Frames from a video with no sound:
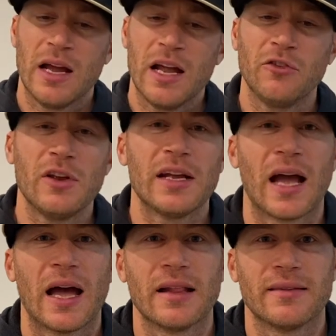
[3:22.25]
And so you
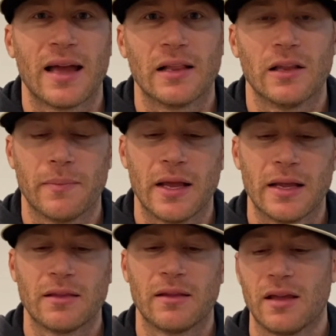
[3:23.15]
kind of tell them, they
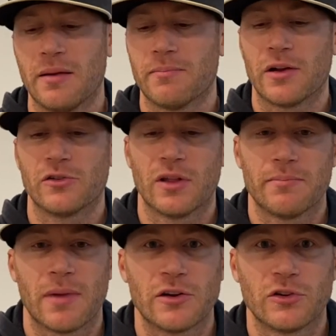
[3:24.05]
get the tape measure, they
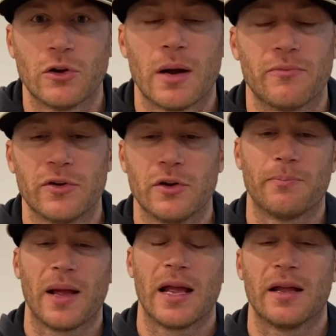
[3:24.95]
measure you up for your
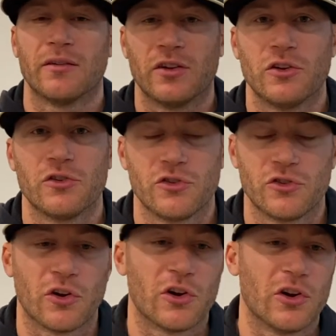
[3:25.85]
pants and your
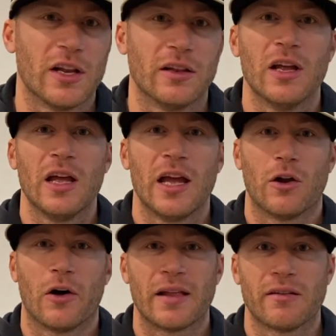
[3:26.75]
shirt and, and
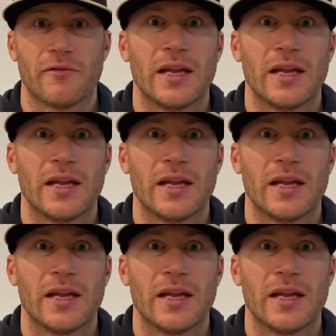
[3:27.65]
all that stuff.